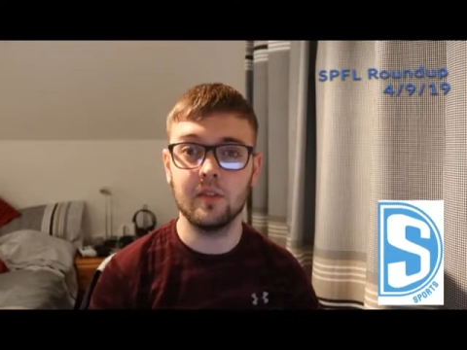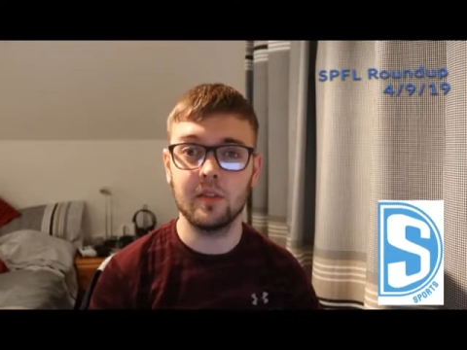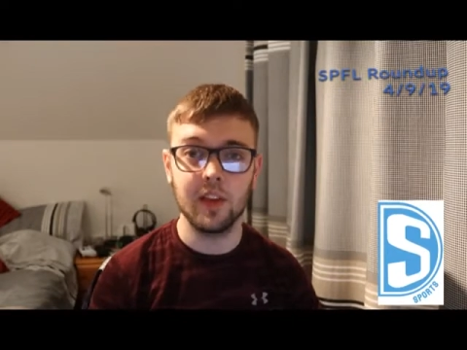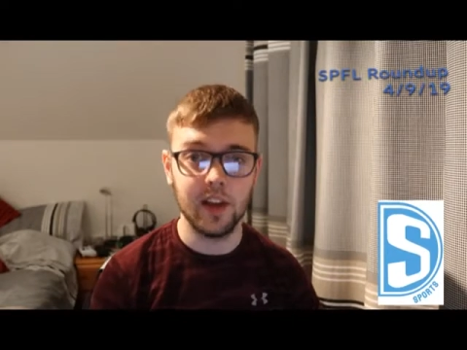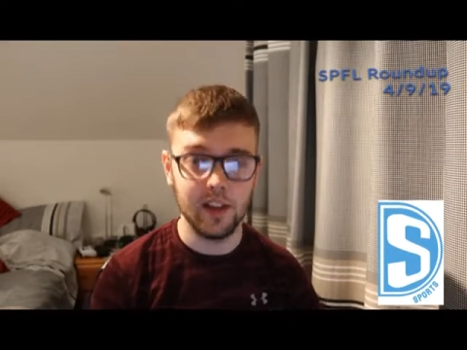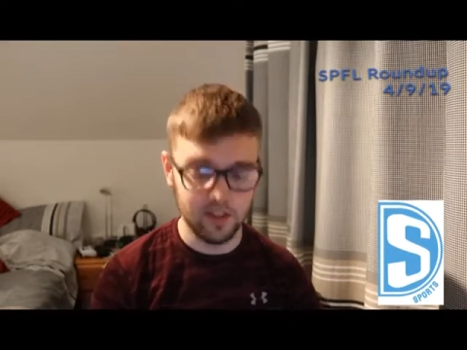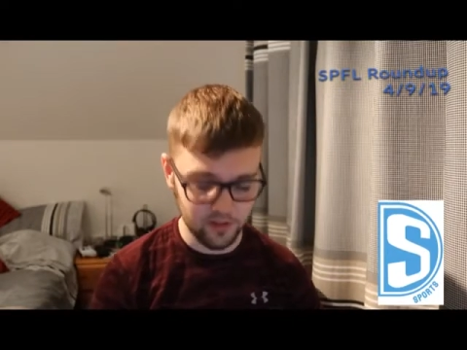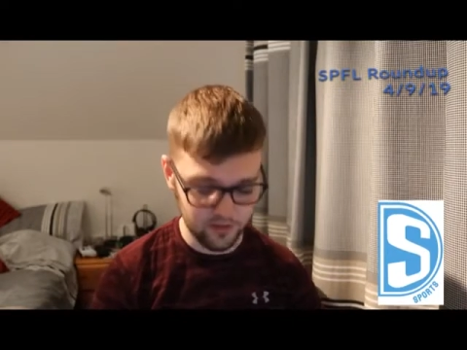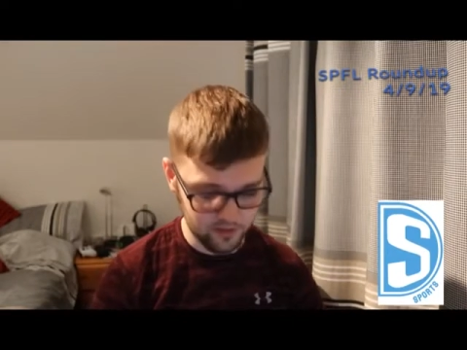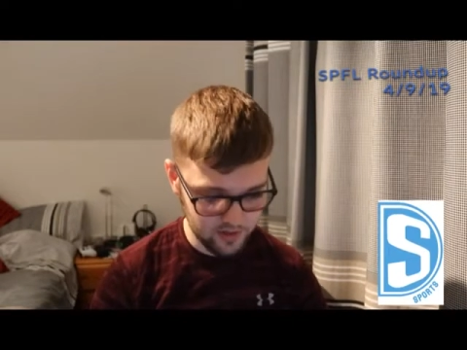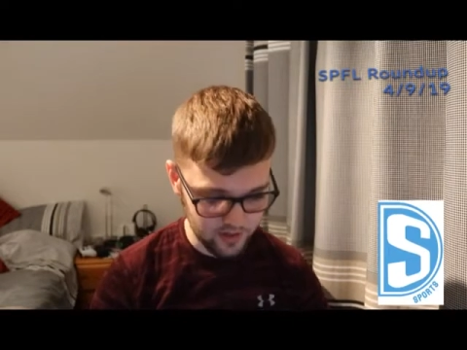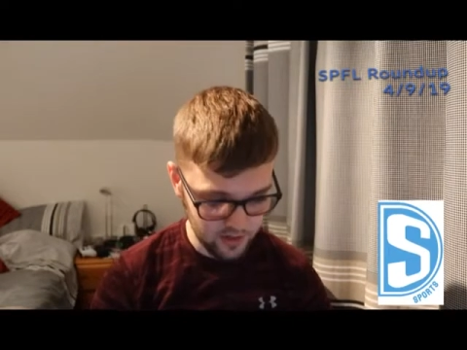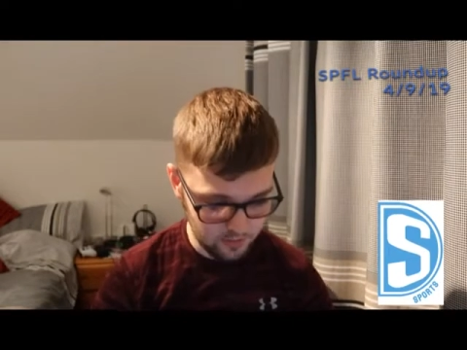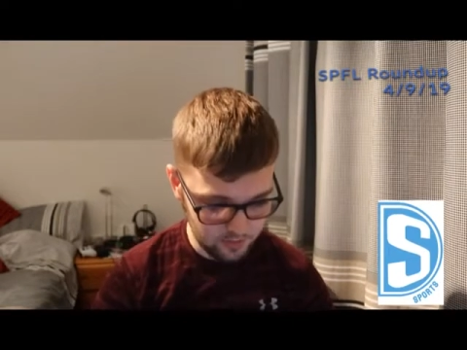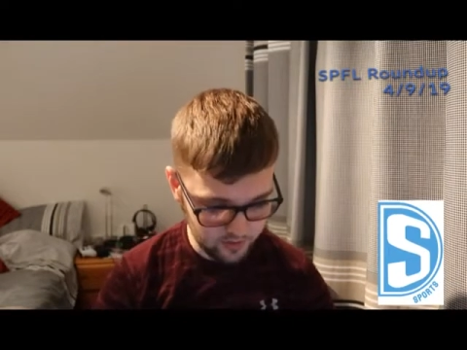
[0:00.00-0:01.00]
Highland
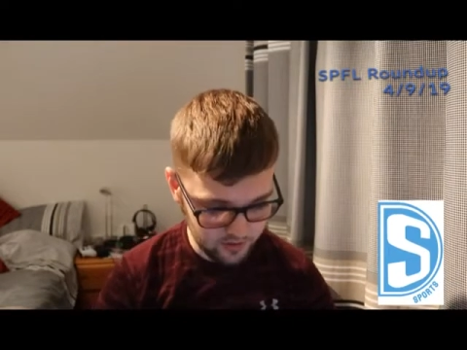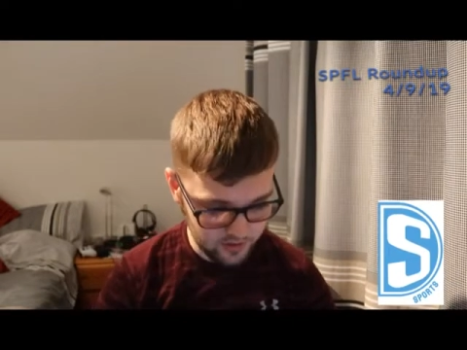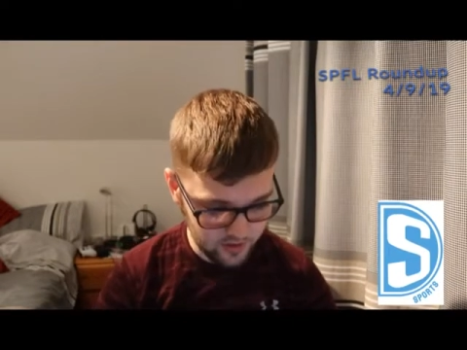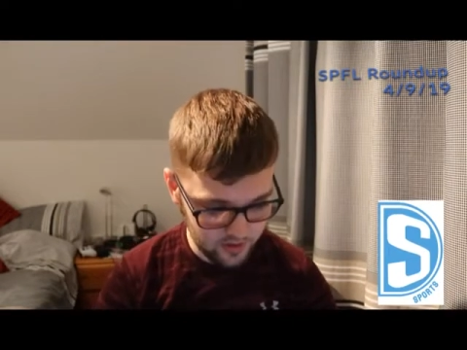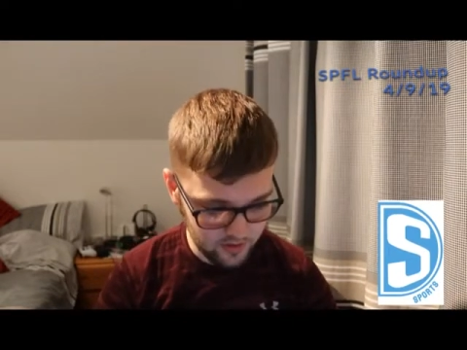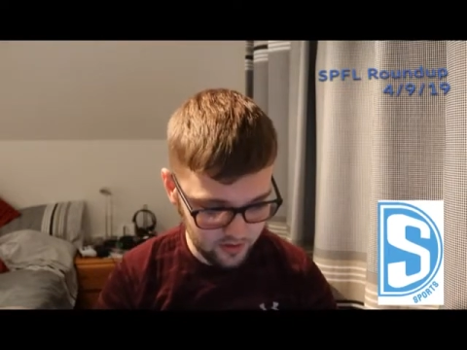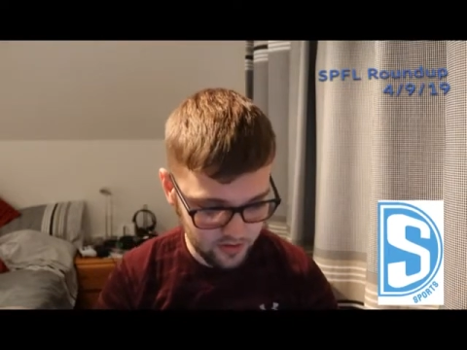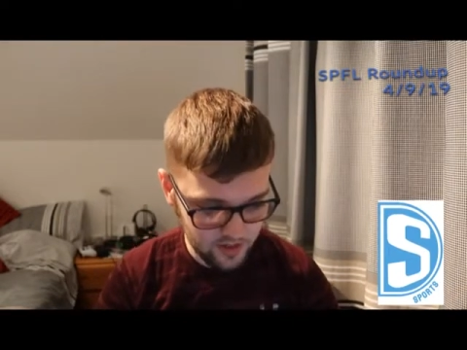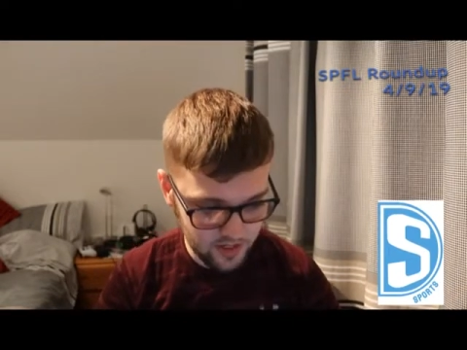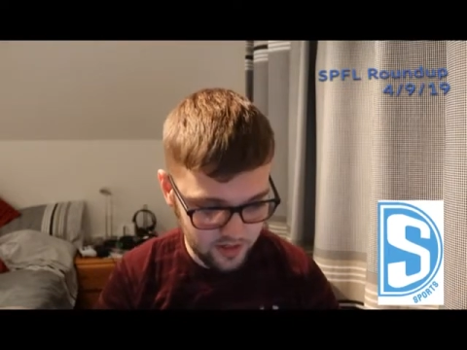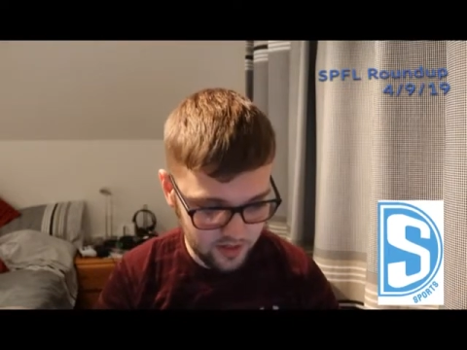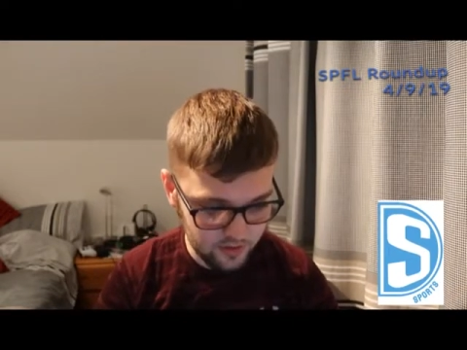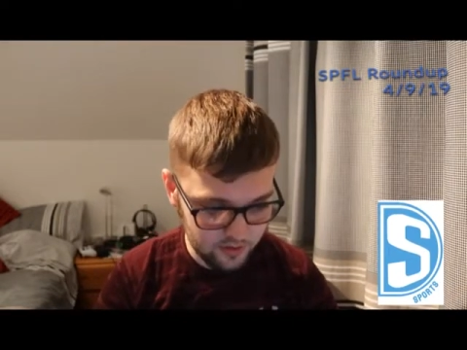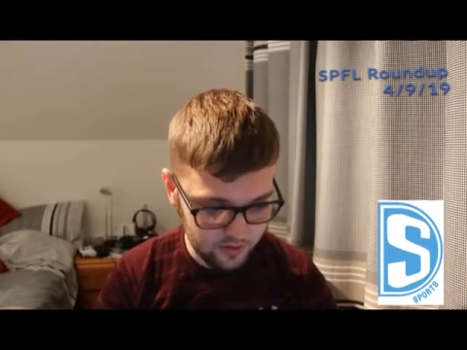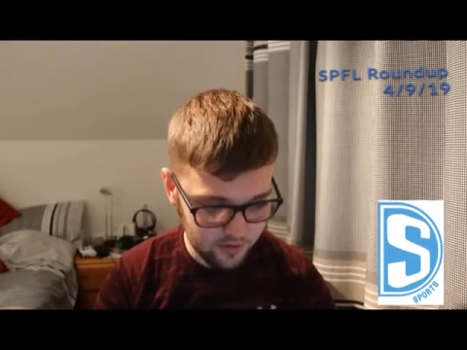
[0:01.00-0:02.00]
capital side the lead
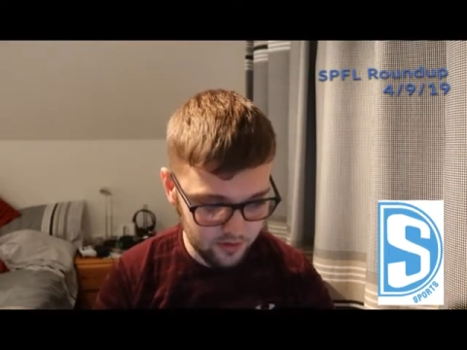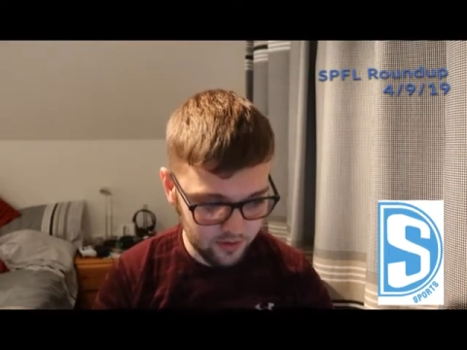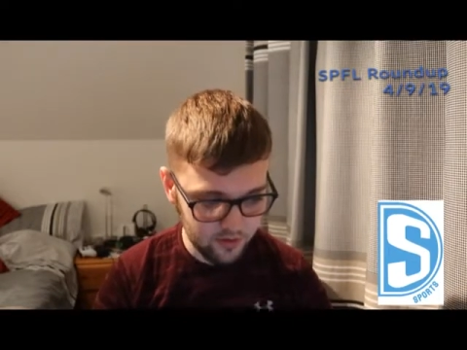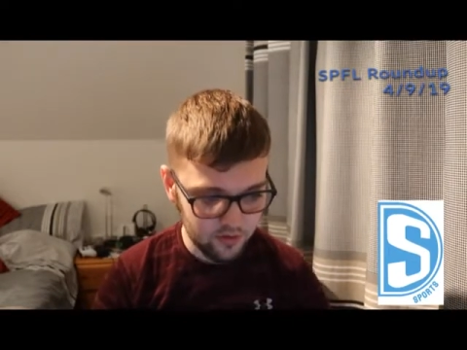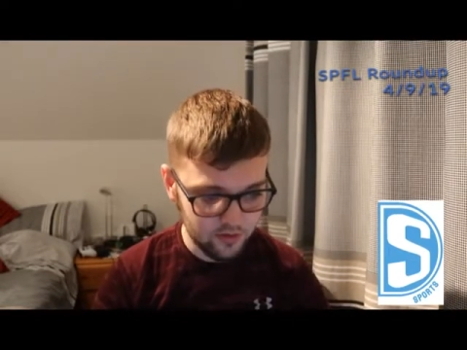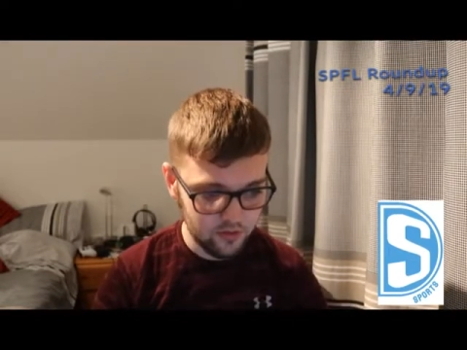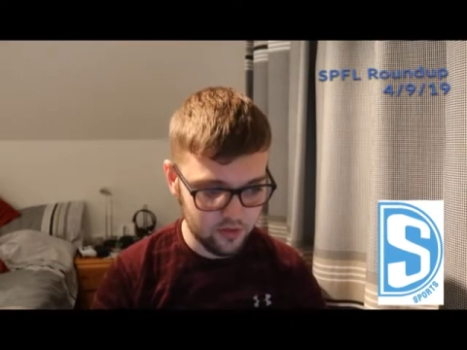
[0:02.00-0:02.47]
after